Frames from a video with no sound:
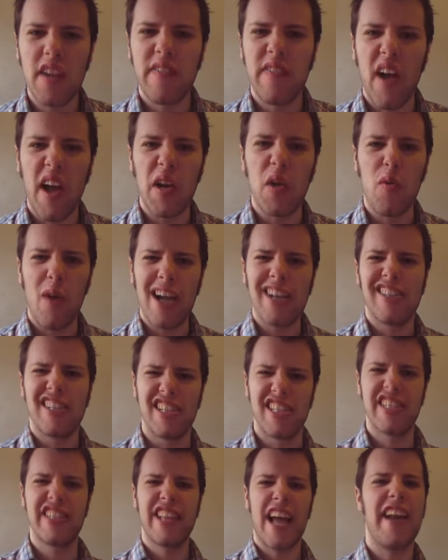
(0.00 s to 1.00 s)
You've got to find a way
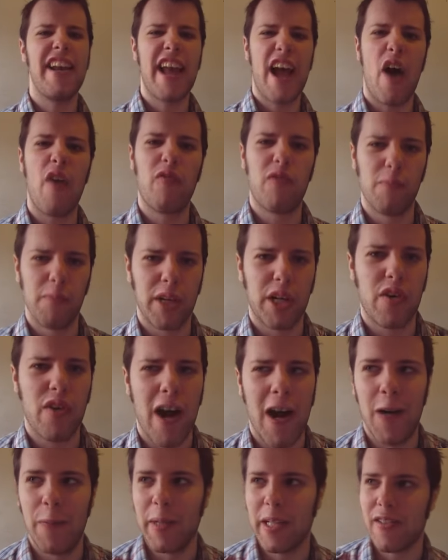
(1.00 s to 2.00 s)
to stand out from the
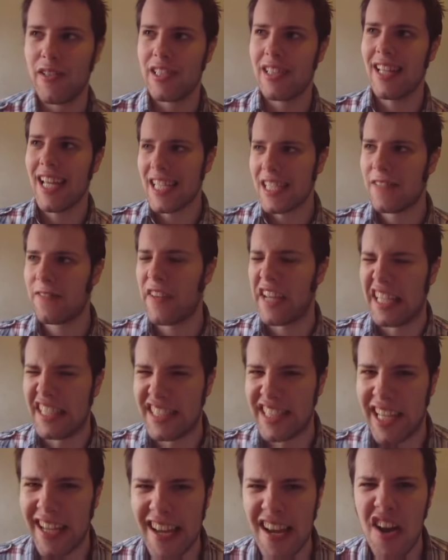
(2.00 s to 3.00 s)
crowd, because let's
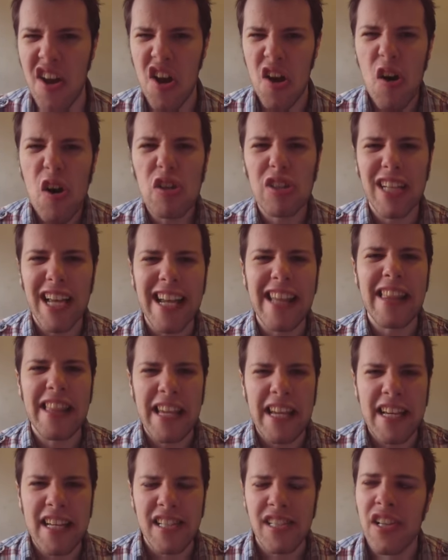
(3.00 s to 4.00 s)
face it, us
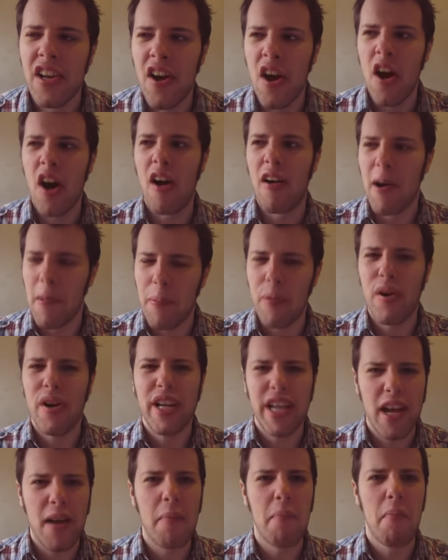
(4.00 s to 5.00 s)
atheists are a
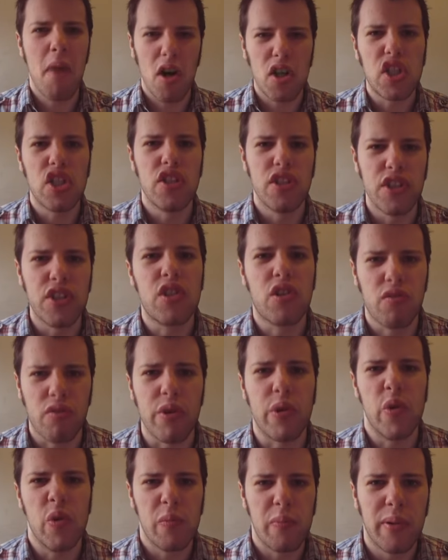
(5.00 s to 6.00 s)
pretty homogenous
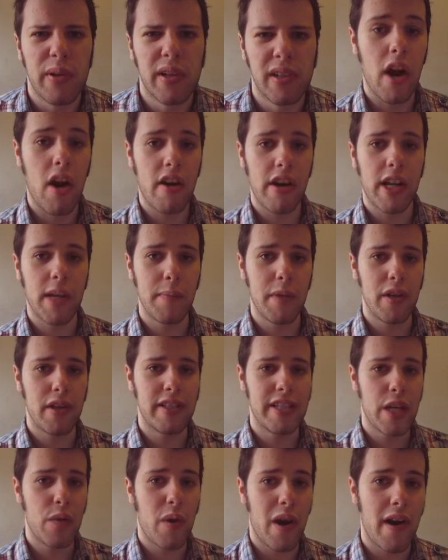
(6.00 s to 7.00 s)
group. We are a
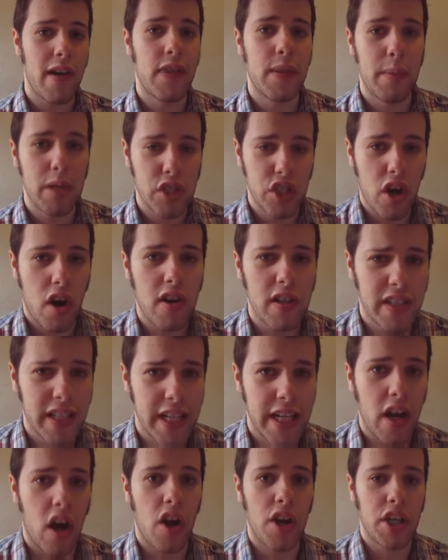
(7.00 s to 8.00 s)
community wherein the
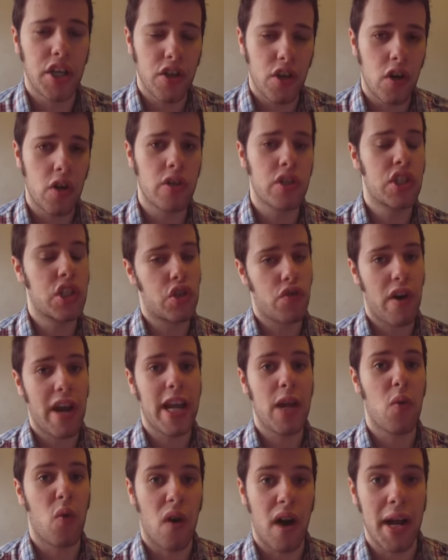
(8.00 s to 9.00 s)
majority are young,
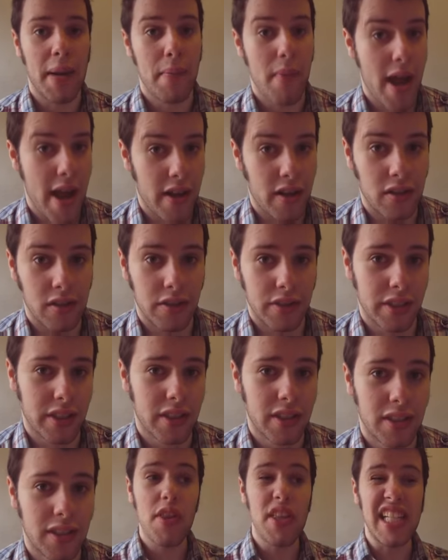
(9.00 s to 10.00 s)
straight, white
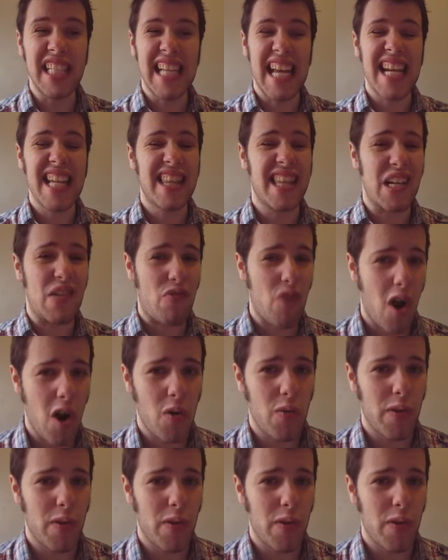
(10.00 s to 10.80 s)
males. Not that there's anything